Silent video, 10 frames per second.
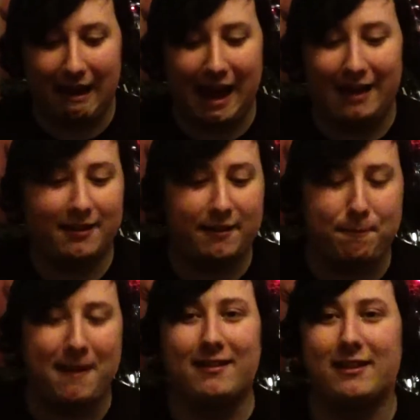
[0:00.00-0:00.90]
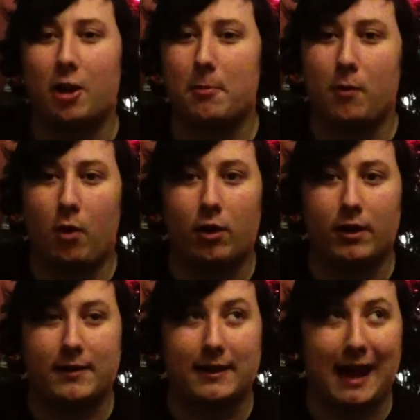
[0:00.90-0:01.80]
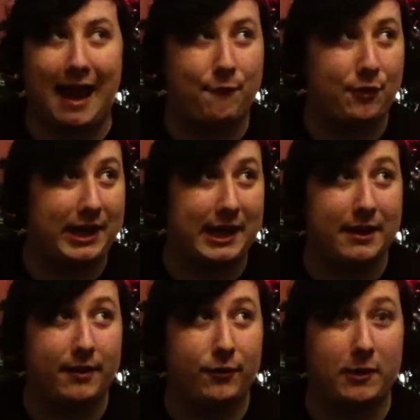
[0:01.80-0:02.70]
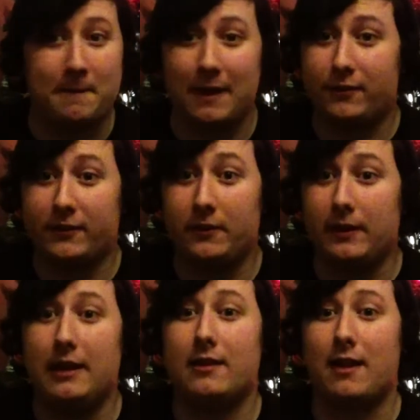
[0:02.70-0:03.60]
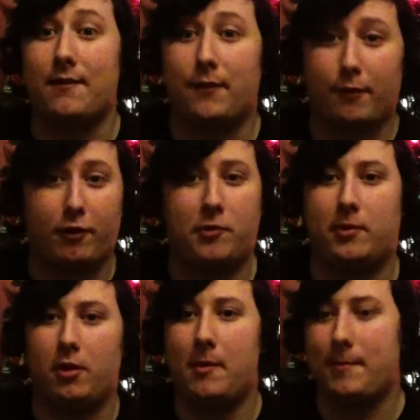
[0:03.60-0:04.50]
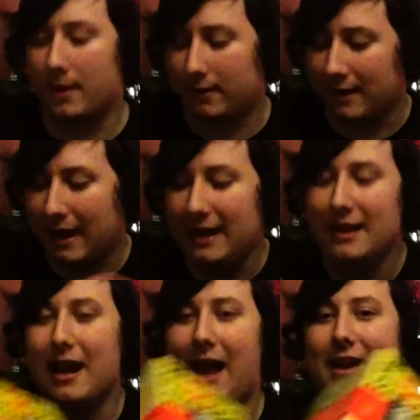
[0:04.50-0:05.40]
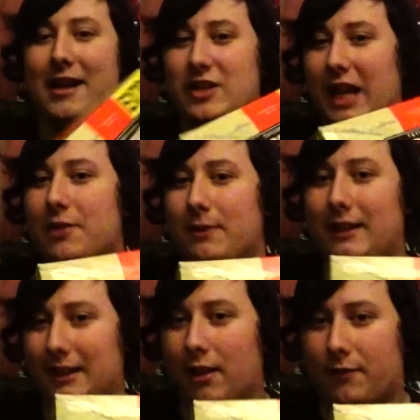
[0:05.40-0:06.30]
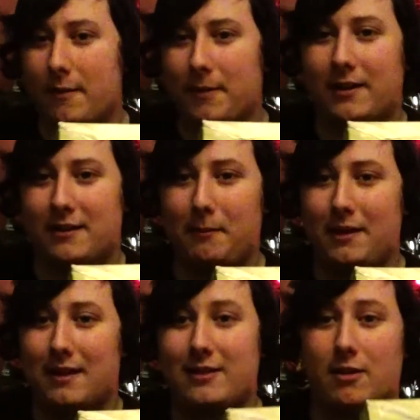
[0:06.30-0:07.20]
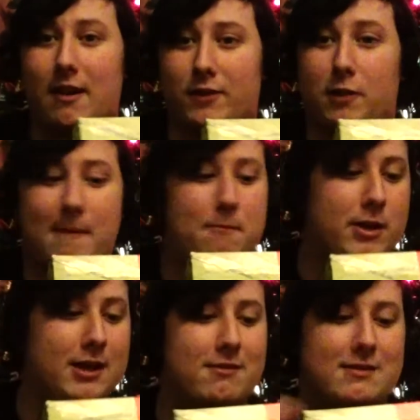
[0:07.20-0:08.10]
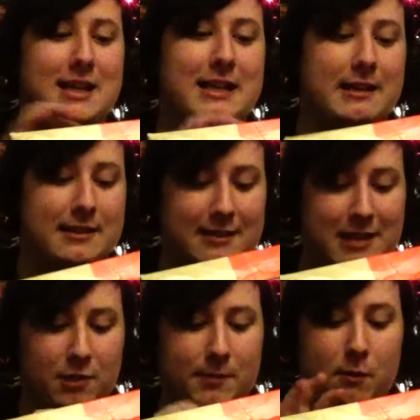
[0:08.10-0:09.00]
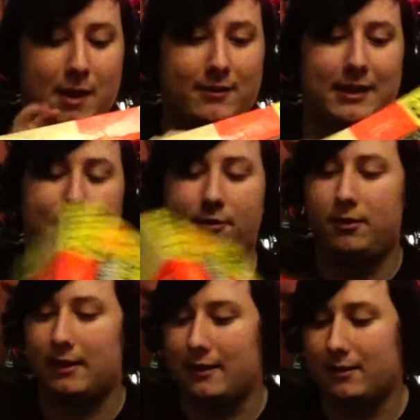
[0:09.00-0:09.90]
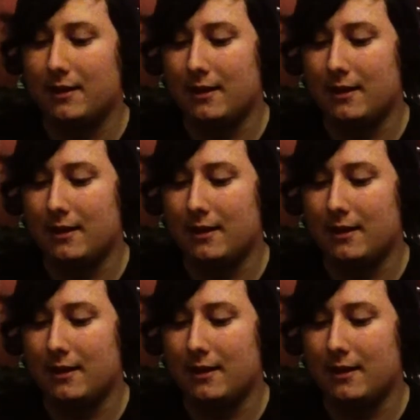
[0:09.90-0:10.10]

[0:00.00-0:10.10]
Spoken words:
And they've basically got me one, I think, every year for the past few years, either for Christmas or my birthday. And I genuinely love it because it means I don't have to spend money on tea because it takes me a while to get through this.